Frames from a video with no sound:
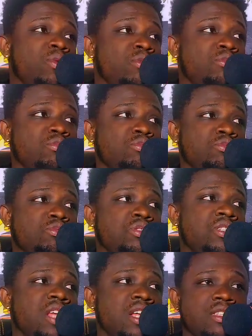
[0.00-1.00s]
want to
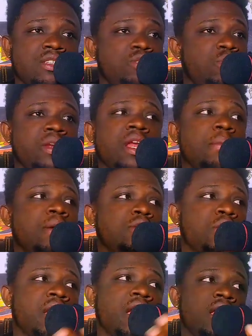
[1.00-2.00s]
start doing
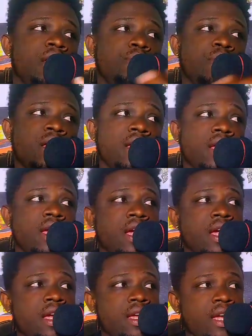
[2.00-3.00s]
Amazon KDP,
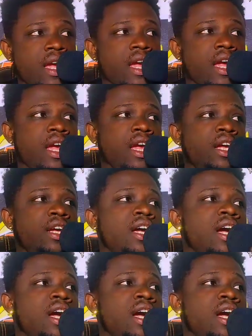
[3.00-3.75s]
yeah,